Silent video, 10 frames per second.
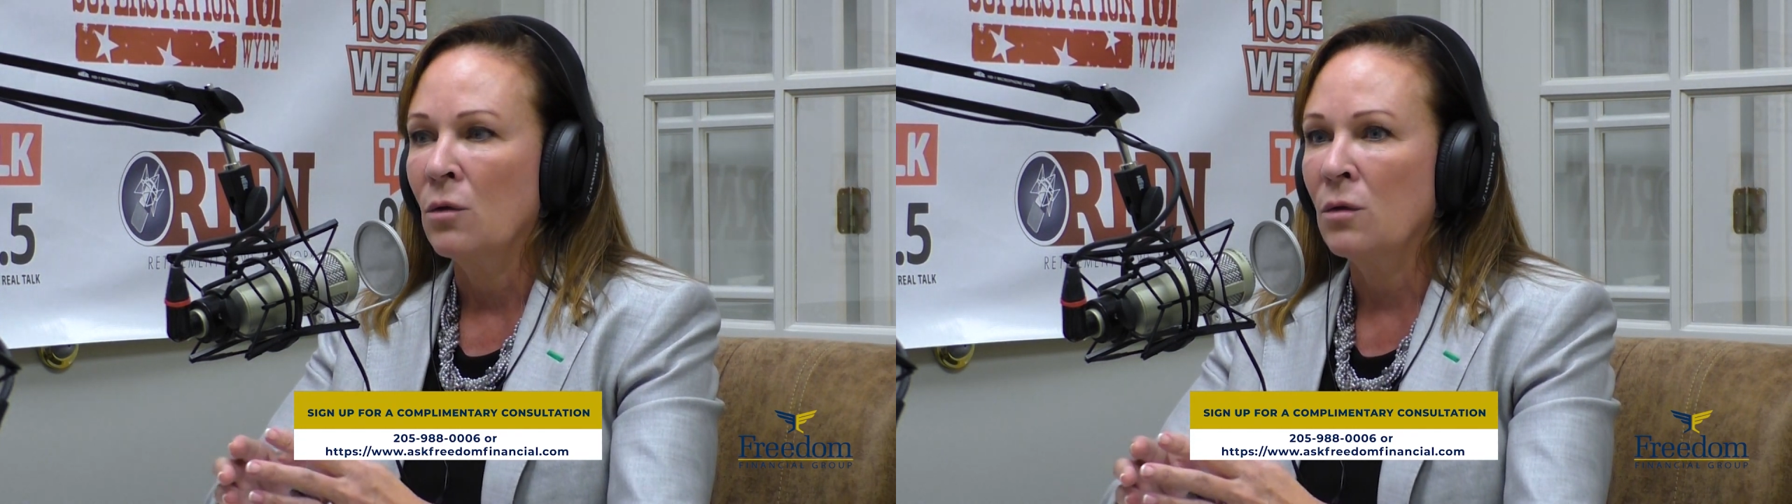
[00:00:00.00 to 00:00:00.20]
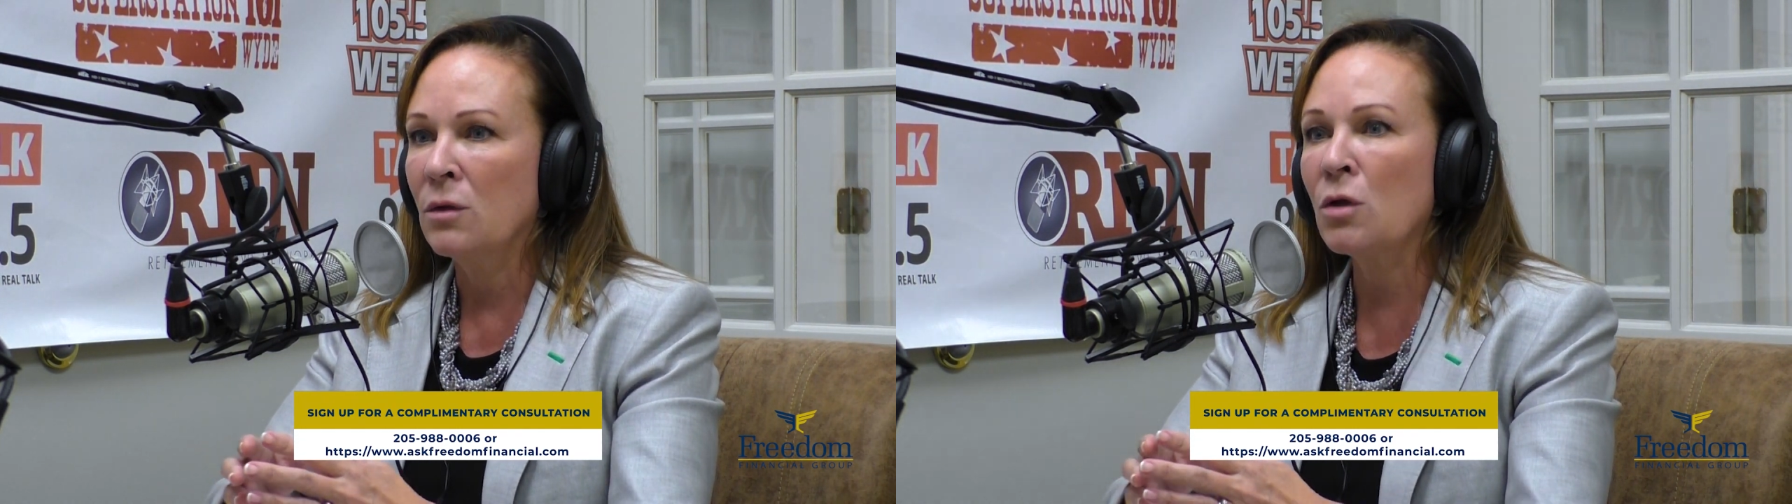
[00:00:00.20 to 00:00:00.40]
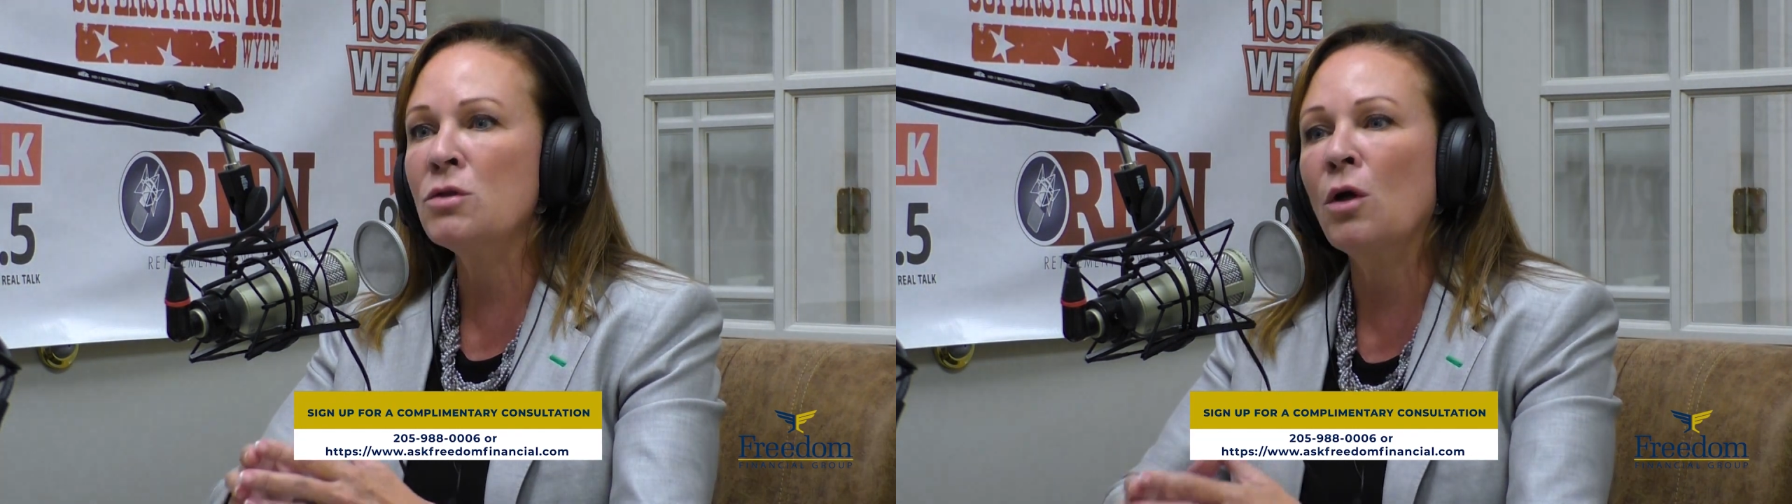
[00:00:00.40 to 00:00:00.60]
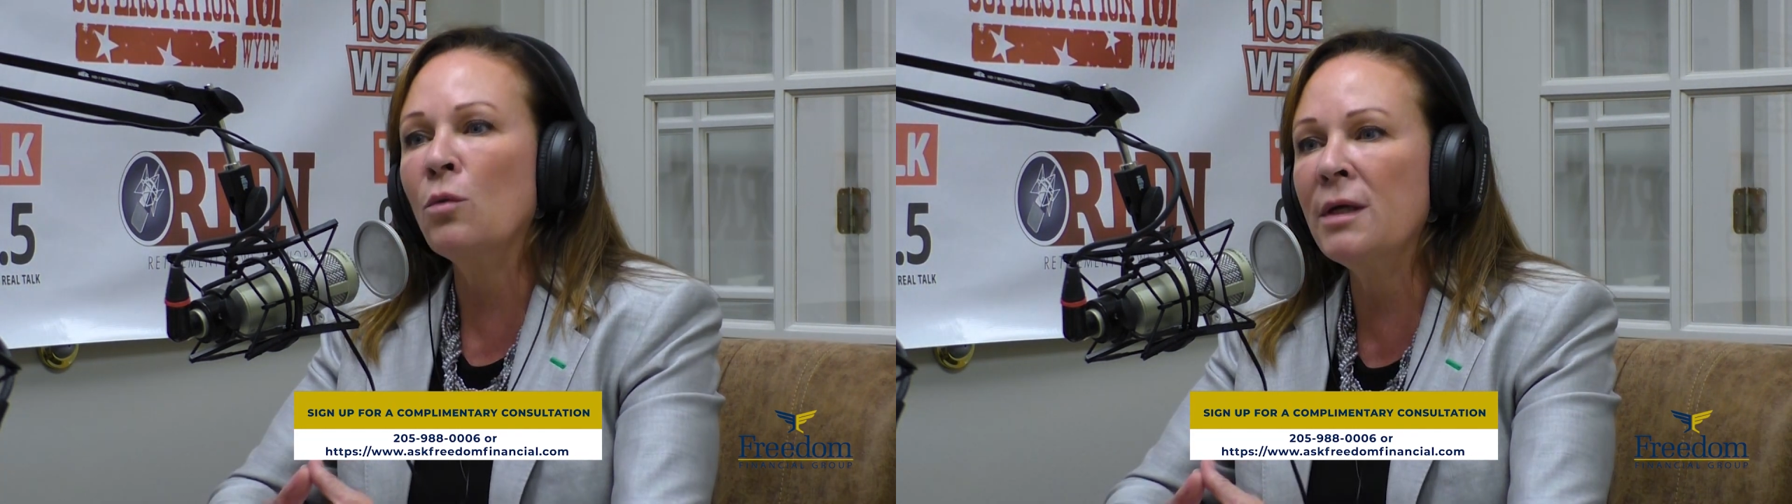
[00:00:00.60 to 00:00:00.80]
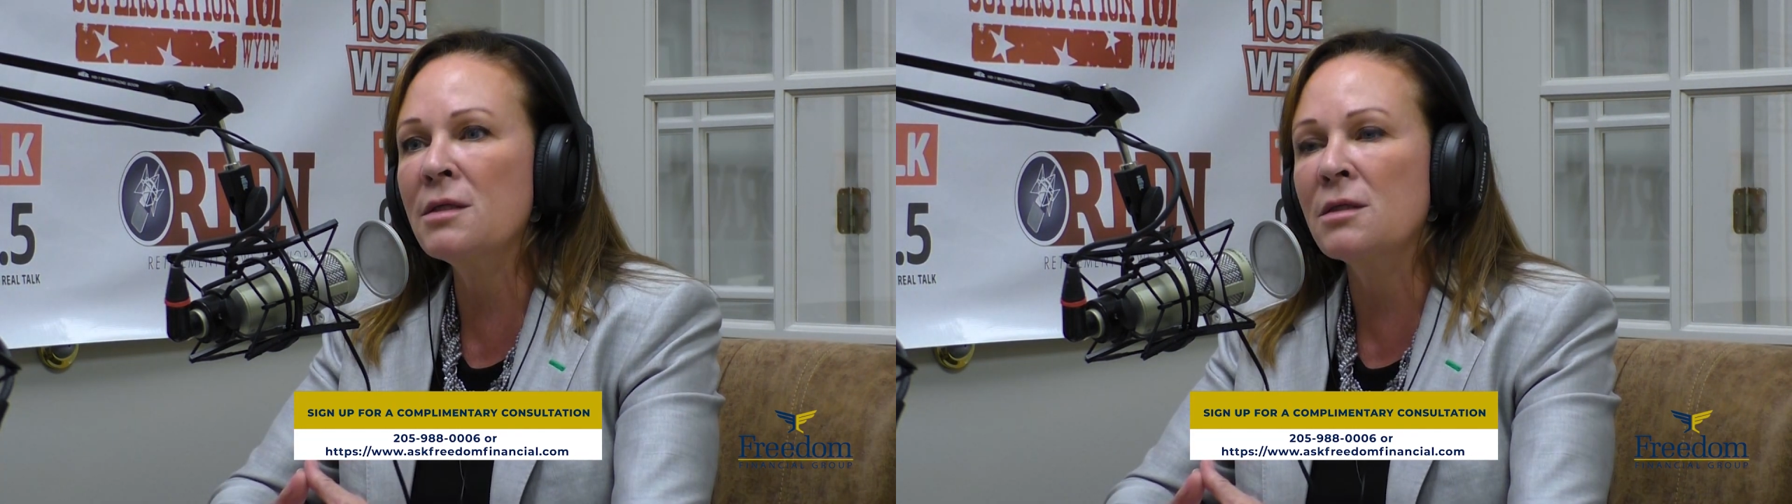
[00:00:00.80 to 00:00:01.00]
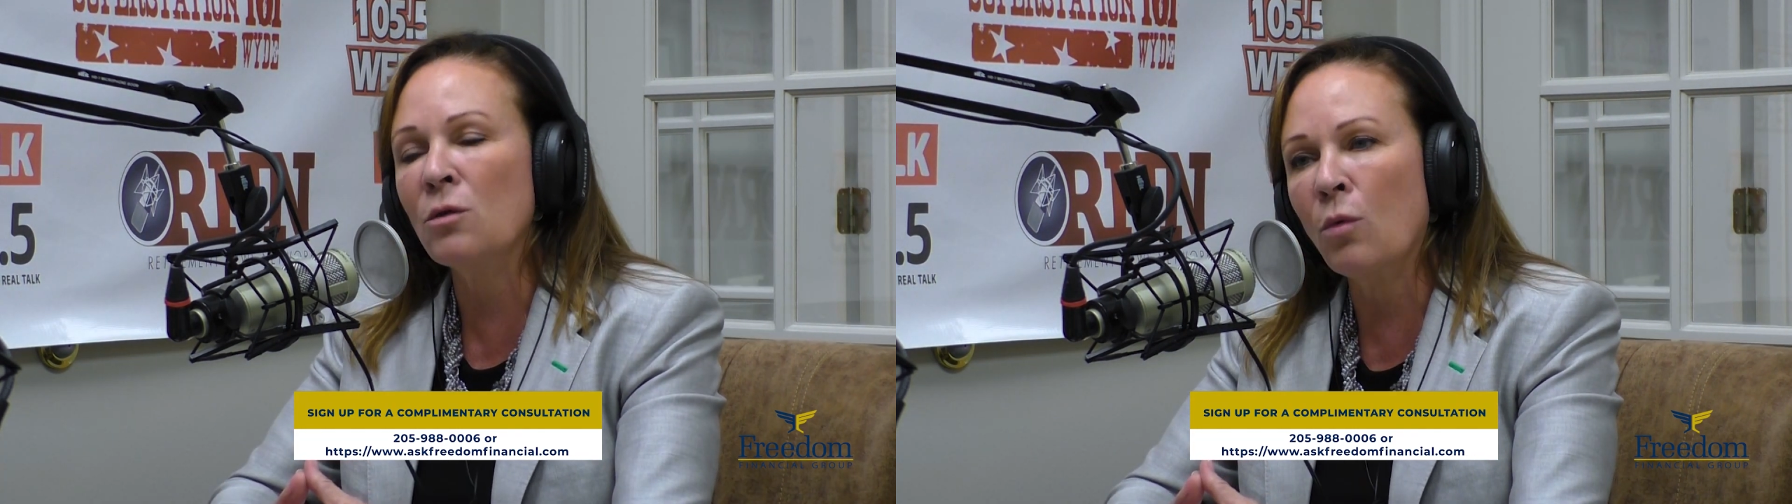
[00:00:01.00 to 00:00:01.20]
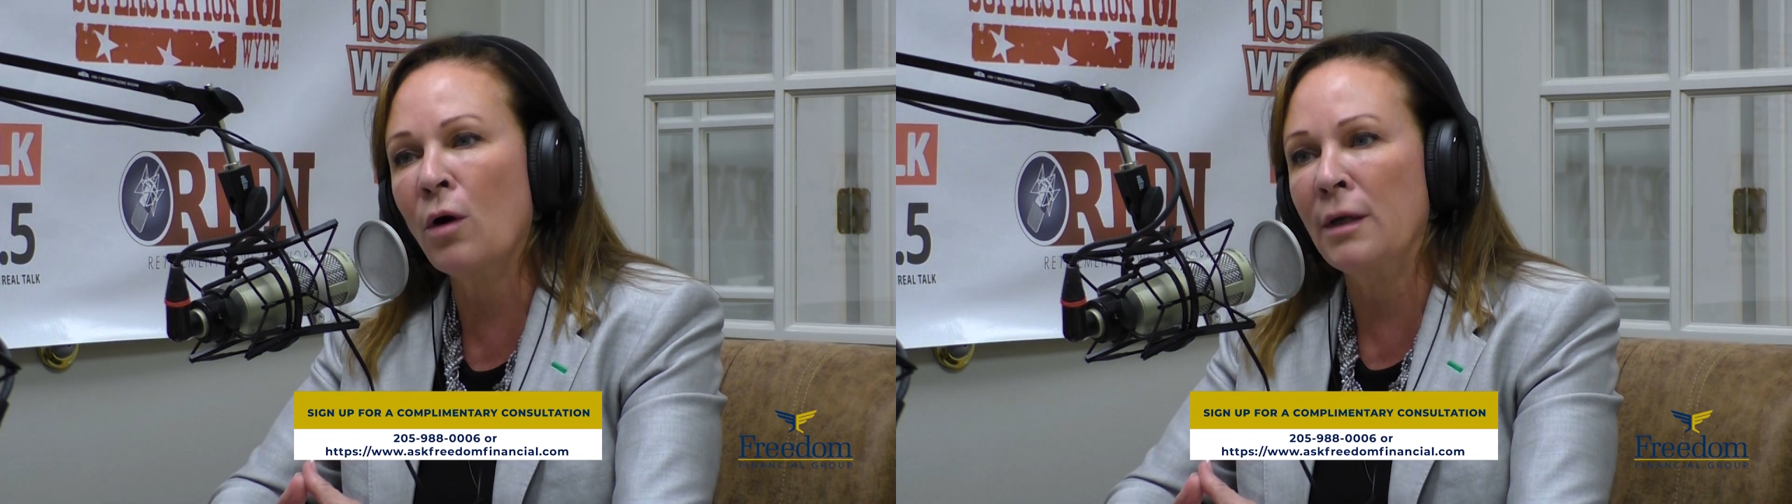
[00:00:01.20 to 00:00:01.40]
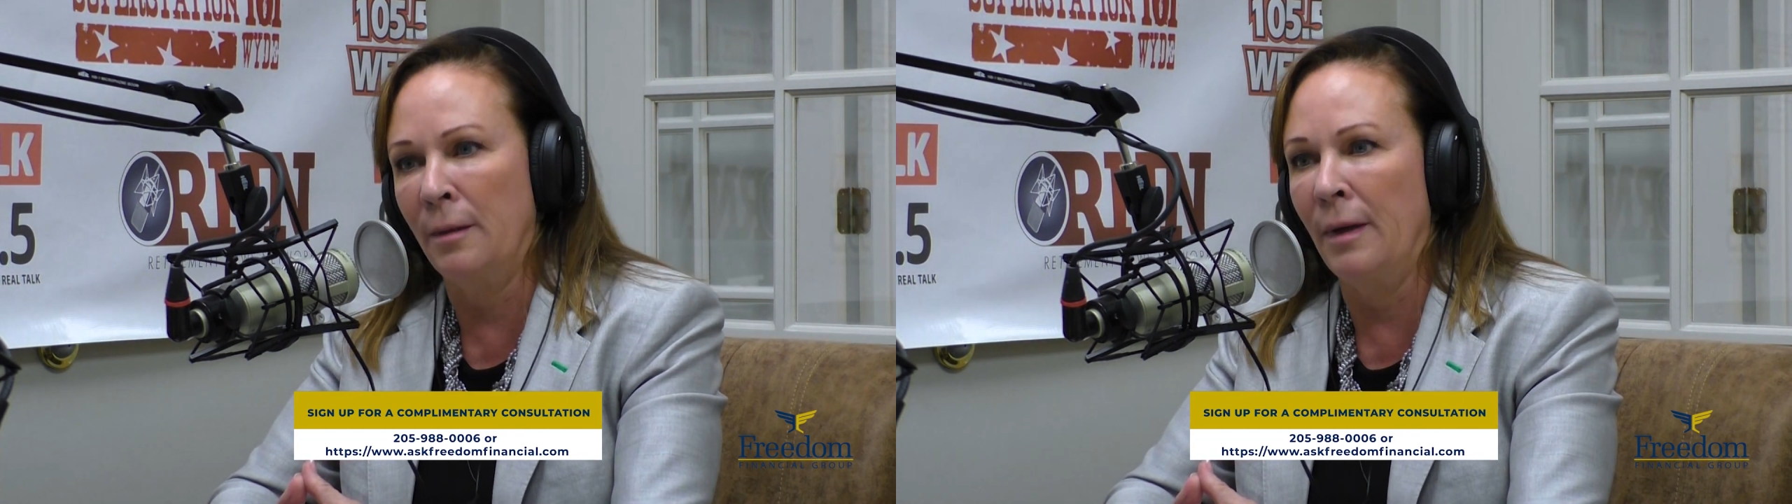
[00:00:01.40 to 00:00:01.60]
there's no reason to
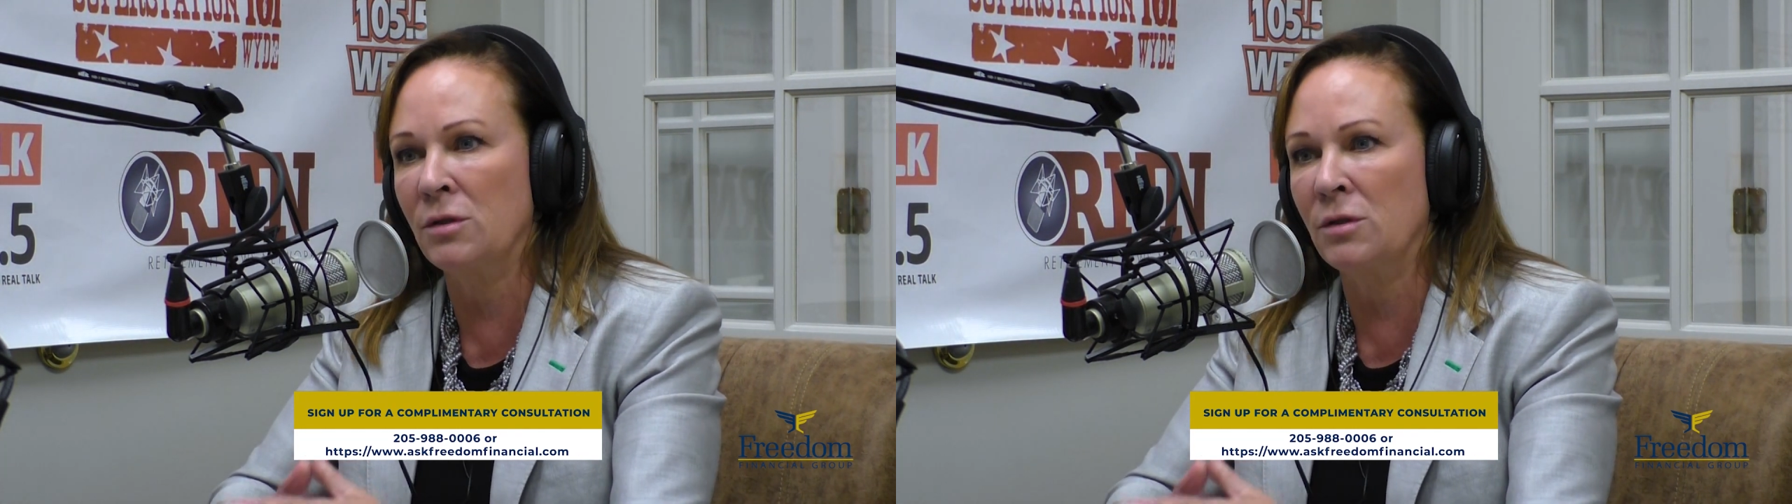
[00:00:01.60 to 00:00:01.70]
worry about,